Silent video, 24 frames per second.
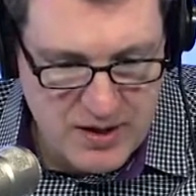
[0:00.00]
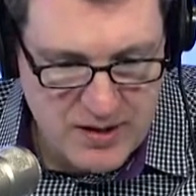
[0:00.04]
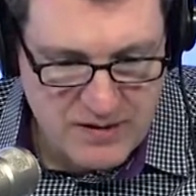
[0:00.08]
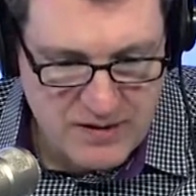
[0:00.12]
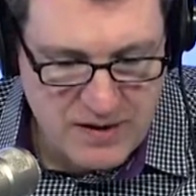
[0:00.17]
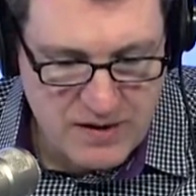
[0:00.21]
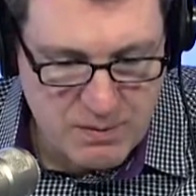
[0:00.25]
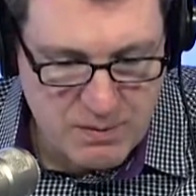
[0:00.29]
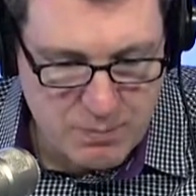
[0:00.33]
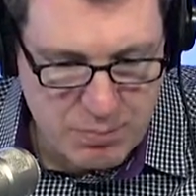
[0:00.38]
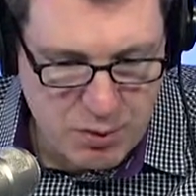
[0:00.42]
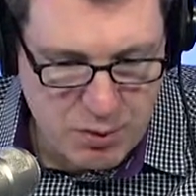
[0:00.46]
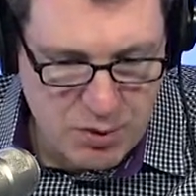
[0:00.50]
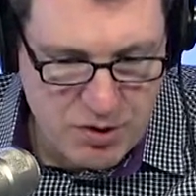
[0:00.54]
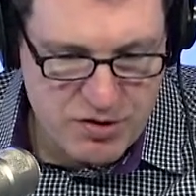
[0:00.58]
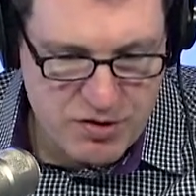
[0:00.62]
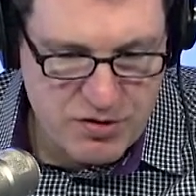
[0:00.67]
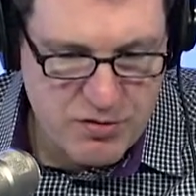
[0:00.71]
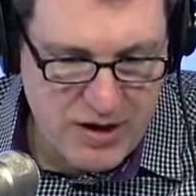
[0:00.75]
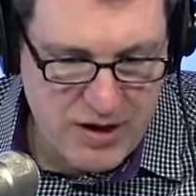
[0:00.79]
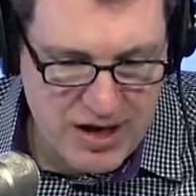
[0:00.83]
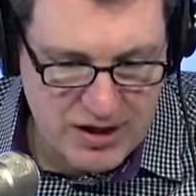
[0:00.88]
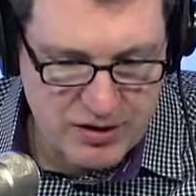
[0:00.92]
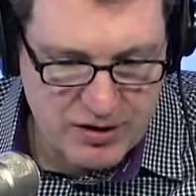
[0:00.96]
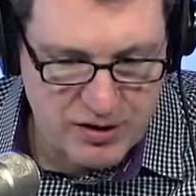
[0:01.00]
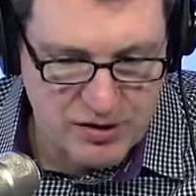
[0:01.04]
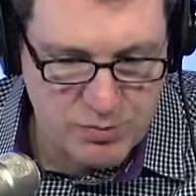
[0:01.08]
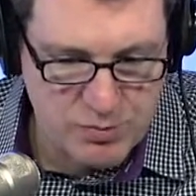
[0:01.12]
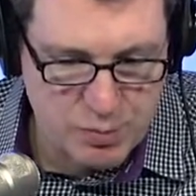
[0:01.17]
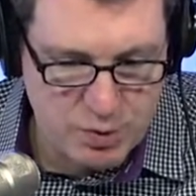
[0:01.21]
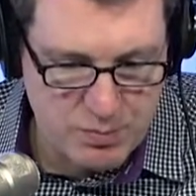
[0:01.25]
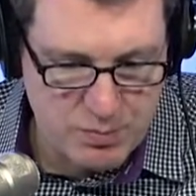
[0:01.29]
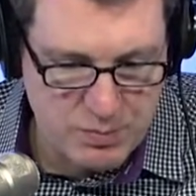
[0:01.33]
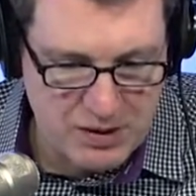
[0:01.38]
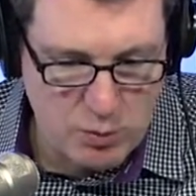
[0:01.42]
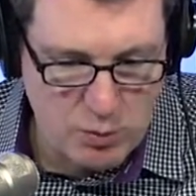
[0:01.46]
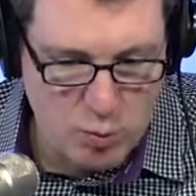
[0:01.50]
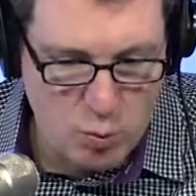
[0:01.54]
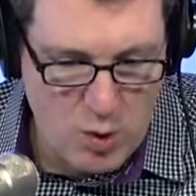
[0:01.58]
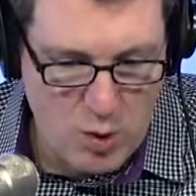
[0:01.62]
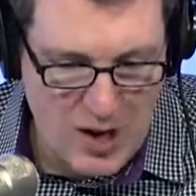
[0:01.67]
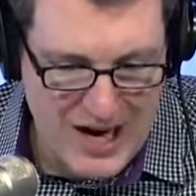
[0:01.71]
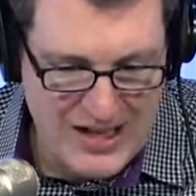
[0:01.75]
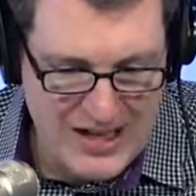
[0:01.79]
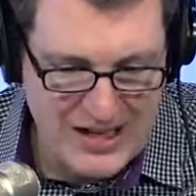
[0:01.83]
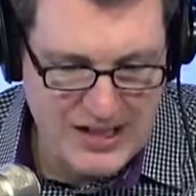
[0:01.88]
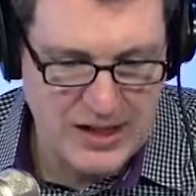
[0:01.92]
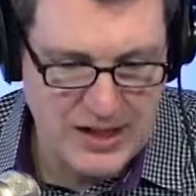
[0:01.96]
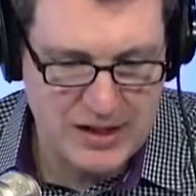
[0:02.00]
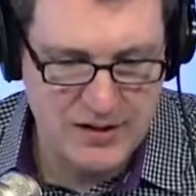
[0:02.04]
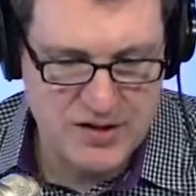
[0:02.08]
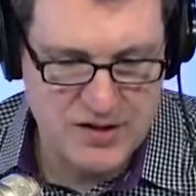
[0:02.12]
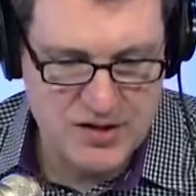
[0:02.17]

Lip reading: that the board of directors would be widening